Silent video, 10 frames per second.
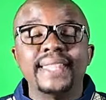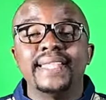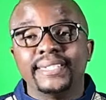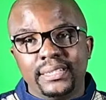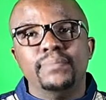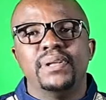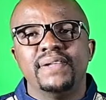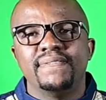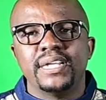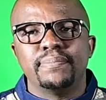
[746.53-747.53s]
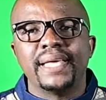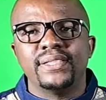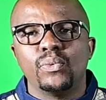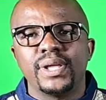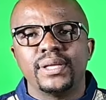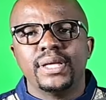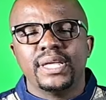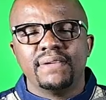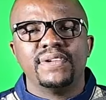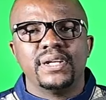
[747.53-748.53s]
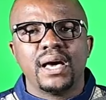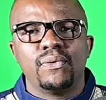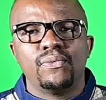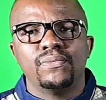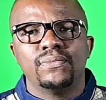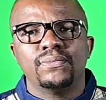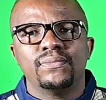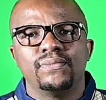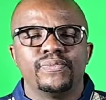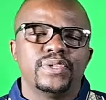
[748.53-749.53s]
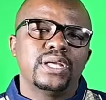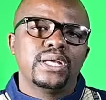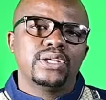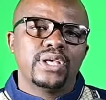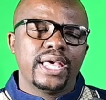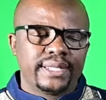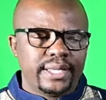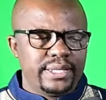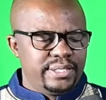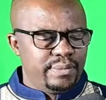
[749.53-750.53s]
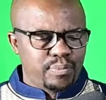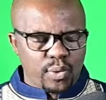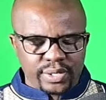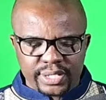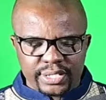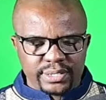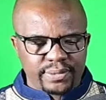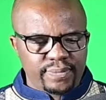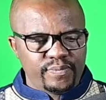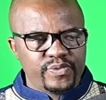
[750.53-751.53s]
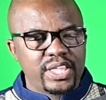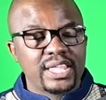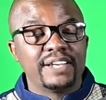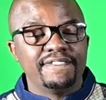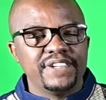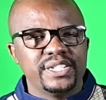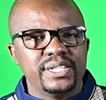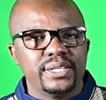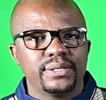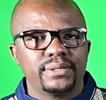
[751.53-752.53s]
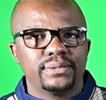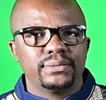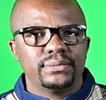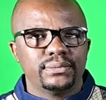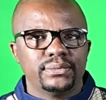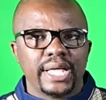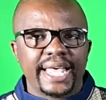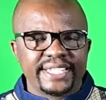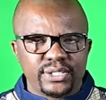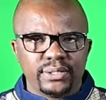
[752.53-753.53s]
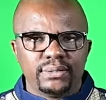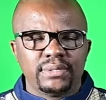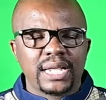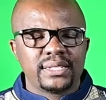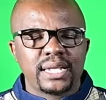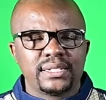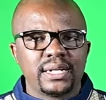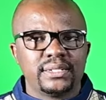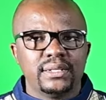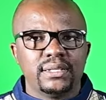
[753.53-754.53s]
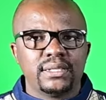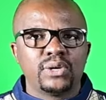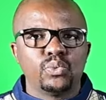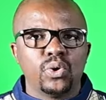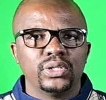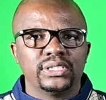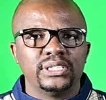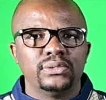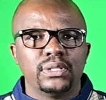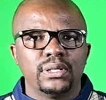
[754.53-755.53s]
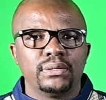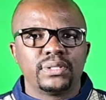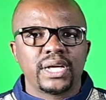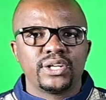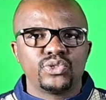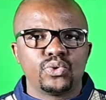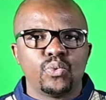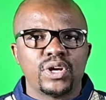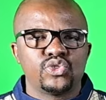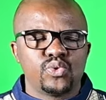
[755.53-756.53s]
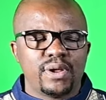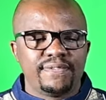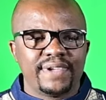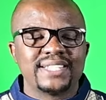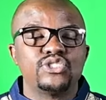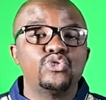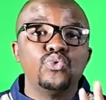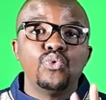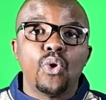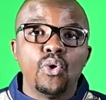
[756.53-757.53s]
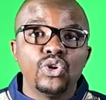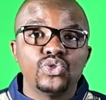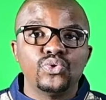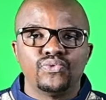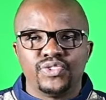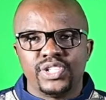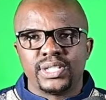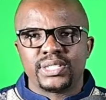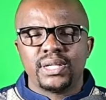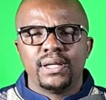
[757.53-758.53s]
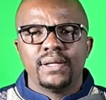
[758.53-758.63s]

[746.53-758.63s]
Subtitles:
And they still believe that, by the way, even now. A case in point is that VD has that ward in Kagiso, ward 12, has only two VDs.